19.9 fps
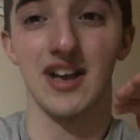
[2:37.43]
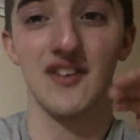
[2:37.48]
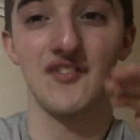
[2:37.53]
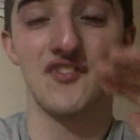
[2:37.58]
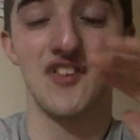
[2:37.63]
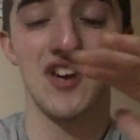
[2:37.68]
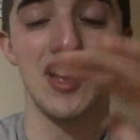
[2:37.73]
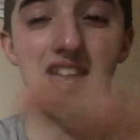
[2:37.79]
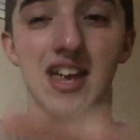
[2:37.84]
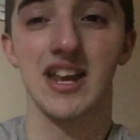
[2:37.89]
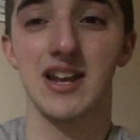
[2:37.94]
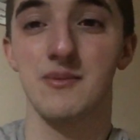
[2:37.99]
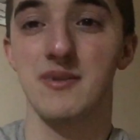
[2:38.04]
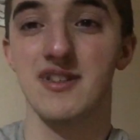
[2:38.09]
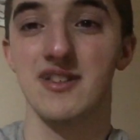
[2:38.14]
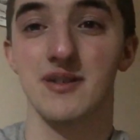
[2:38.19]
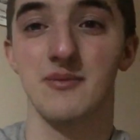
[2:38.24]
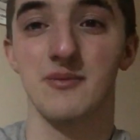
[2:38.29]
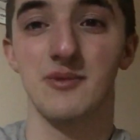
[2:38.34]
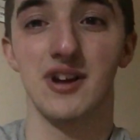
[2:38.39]
faking to be
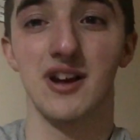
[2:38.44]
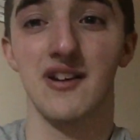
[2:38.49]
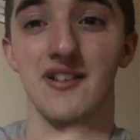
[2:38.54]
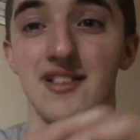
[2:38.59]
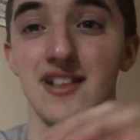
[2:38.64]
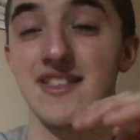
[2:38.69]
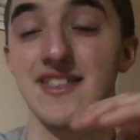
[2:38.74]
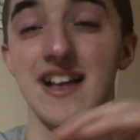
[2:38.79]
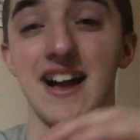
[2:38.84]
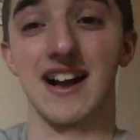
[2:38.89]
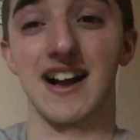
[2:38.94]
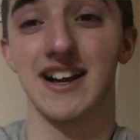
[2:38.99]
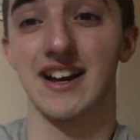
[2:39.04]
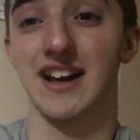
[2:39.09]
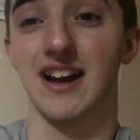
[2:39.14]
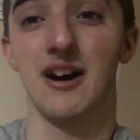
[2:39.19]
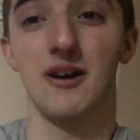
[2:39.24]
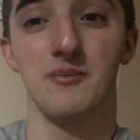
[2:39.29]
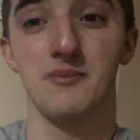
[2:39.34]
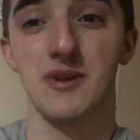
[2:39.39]
someone else, that's not going to
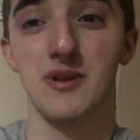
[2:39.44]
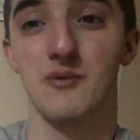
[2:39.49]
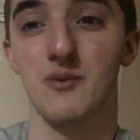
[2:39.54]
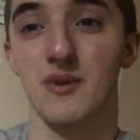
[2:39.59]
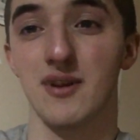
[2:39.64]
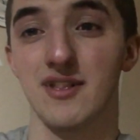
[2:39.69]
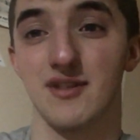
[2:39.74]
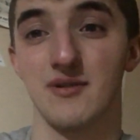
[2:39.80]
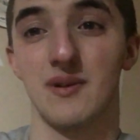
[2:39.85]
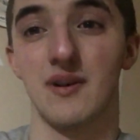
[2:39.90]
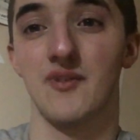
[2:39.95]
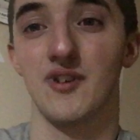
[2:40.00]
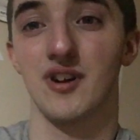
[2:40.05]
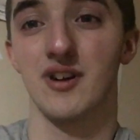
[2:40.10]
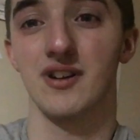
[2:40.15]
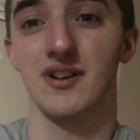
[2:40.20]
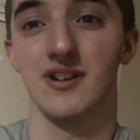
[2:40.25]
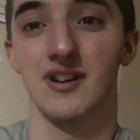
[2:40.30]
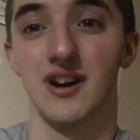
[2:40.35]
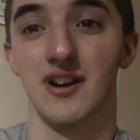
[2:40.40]
help me
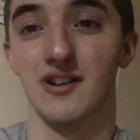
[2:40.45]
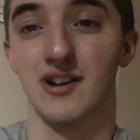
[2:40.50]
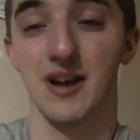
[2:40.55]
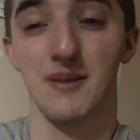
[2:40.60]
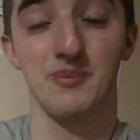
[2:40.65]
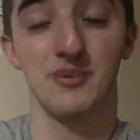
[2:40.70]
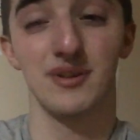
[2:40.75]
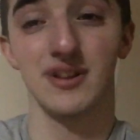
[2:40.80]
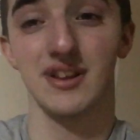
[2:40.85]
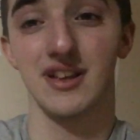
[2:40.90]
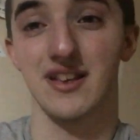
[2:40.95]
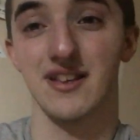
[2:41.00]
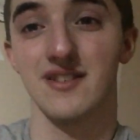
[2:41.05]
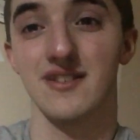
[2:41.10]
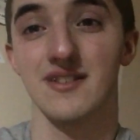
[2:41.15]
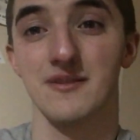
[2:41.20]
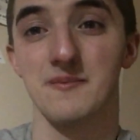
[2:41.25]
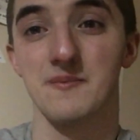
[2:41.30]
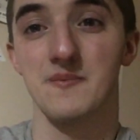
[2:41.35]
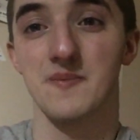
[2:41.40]
whatsoever. Okay, please.
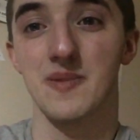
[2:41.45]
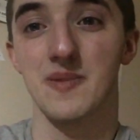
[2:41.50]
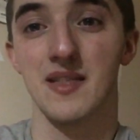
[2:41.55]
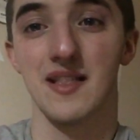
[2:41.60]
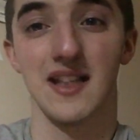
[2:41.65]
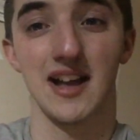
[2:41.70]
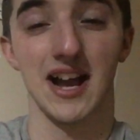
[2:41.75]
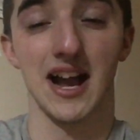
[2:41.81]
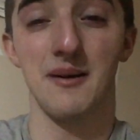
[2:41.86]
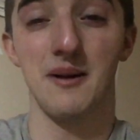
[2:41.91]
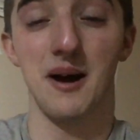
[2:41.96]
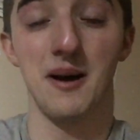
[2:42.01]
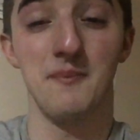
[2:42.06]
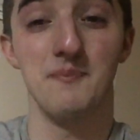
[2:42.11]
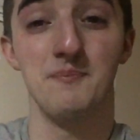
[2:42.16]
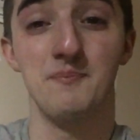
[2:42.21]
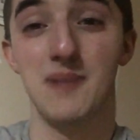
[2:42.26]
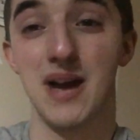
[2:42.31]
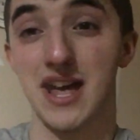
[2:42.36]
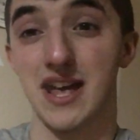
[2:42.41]

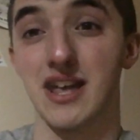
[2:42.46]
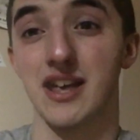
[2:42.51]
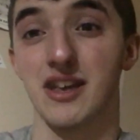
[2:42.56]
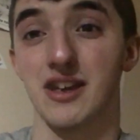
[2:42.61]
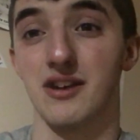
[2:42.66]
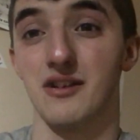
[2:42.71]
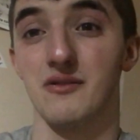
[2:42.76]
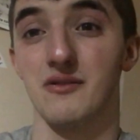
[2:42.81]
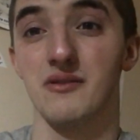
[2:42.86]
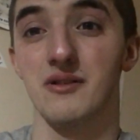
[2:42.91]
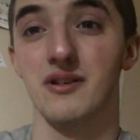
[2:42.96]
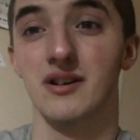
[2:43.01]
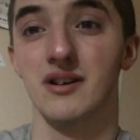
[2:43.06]
I'm begging you.